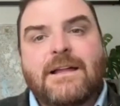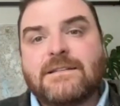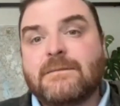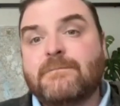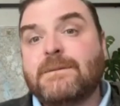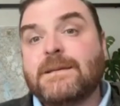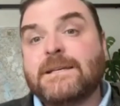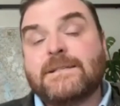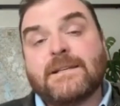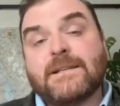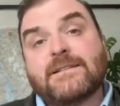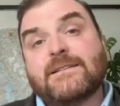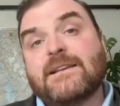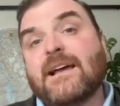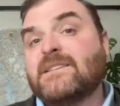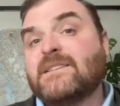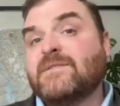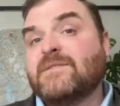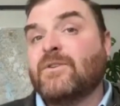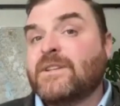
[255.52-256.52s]
to be
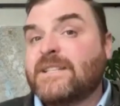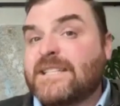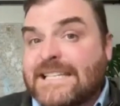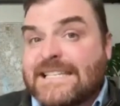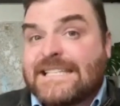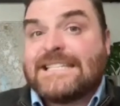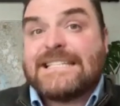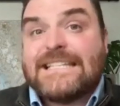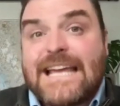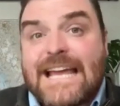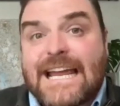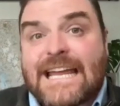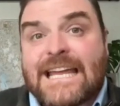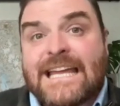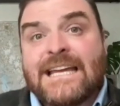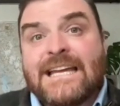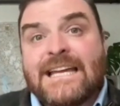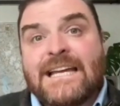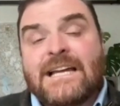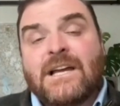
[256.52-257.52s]
successful and to
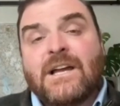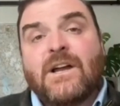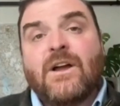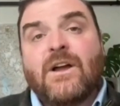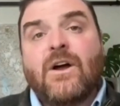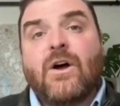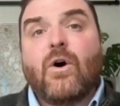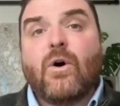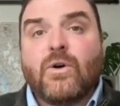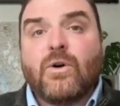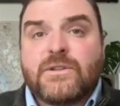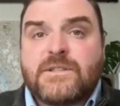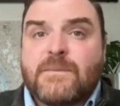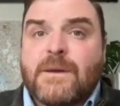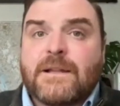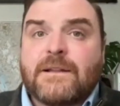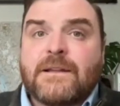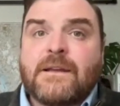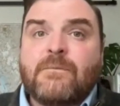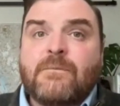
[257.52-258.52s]
stick.
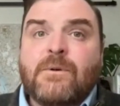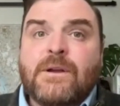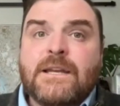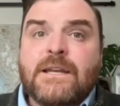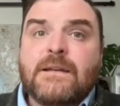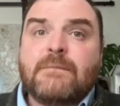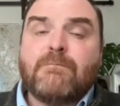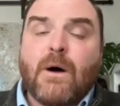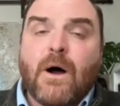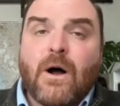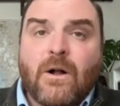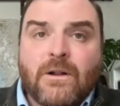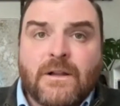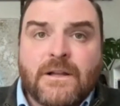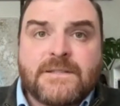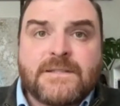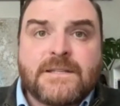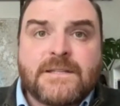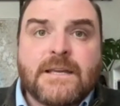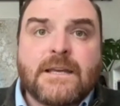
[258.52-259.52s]
Ultimately, we need
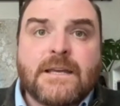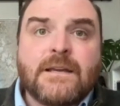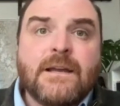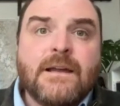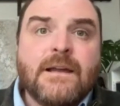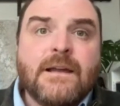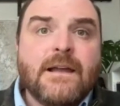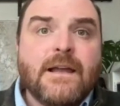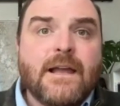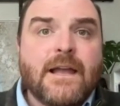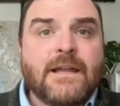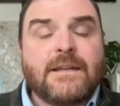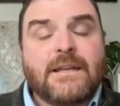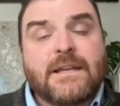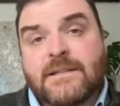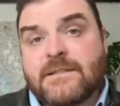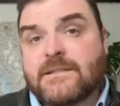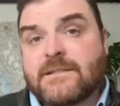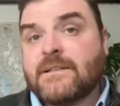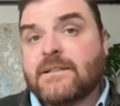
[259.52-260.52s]
policy and
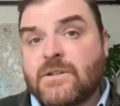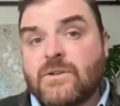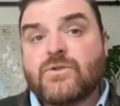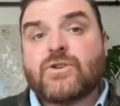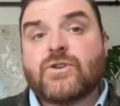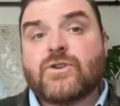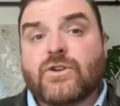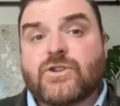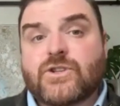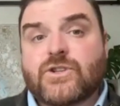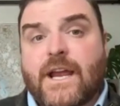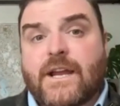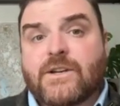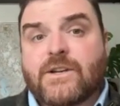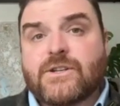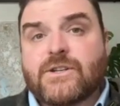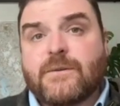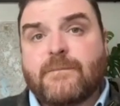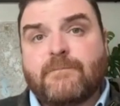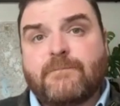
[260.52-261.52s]
institutional
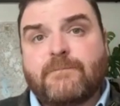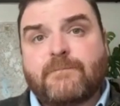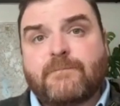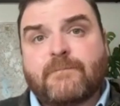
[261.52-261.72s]
change.